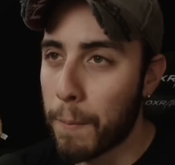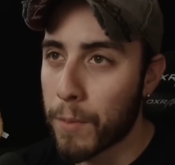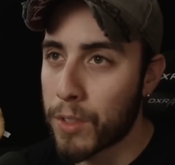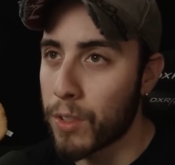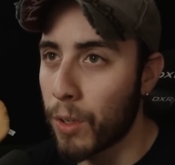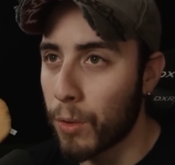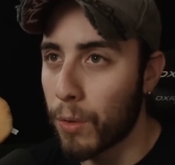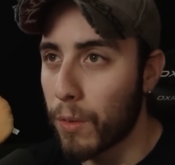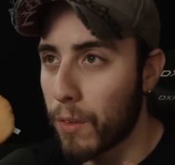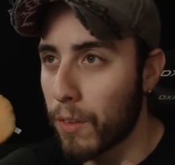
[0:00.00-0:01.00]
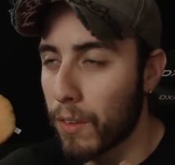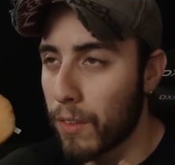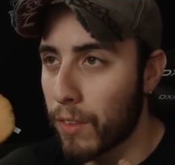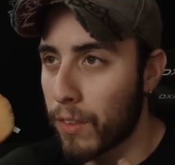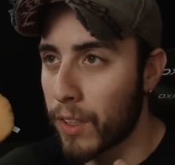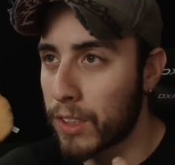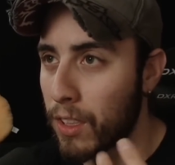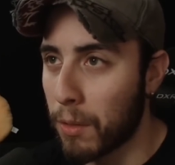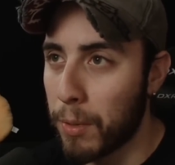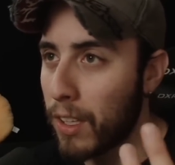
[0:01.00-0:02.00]
So there's
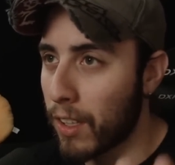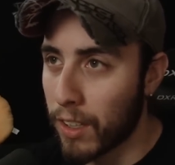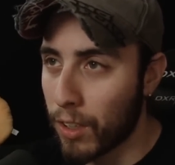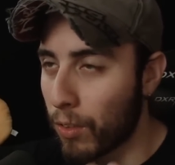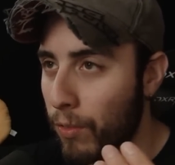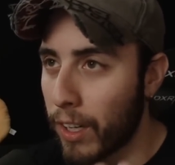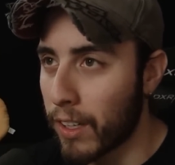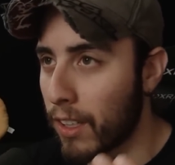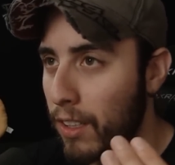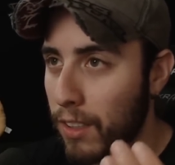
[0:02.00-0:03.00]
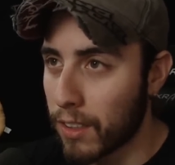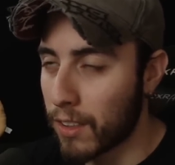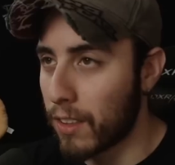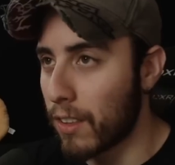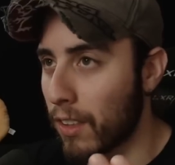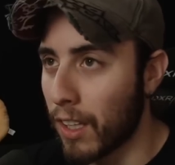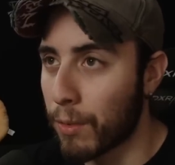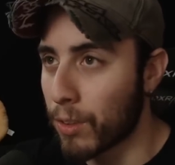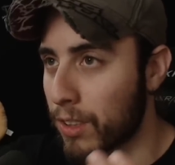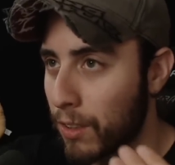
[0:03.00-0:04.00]
going to be that, varying
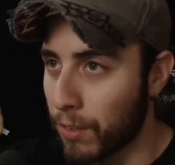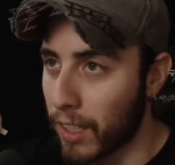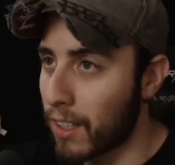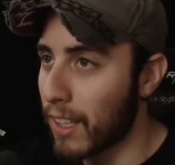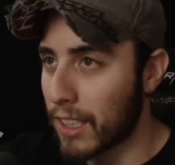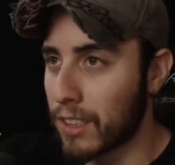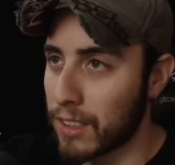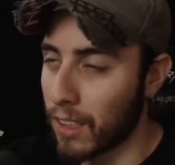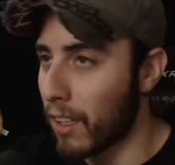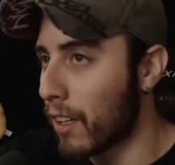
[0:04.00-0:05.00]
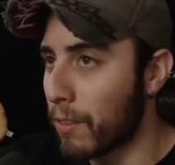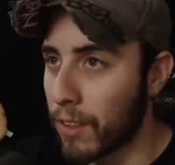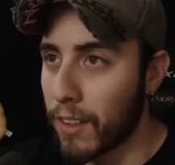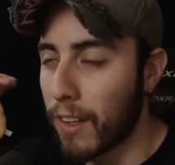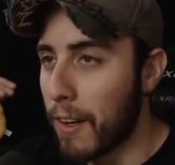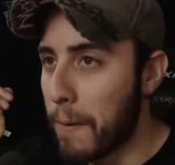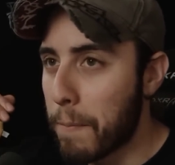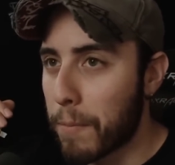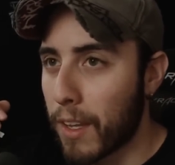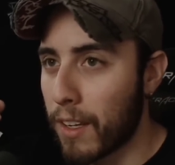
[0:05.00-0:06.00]
levels of like connections and love
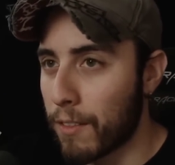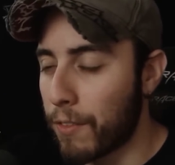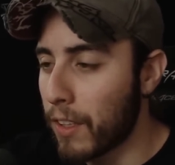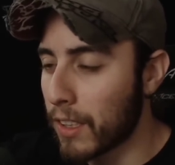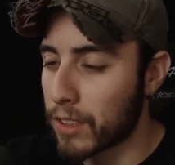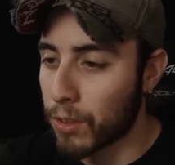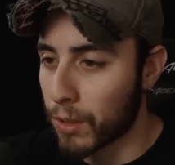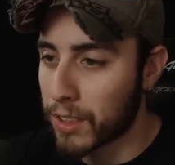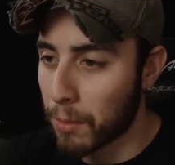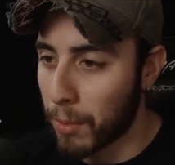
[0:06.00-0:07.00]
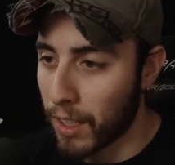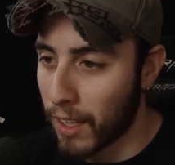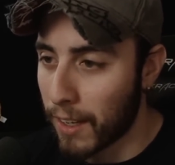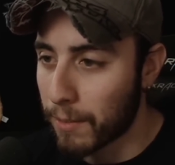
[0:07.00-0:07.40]
and feelings towards somebody that,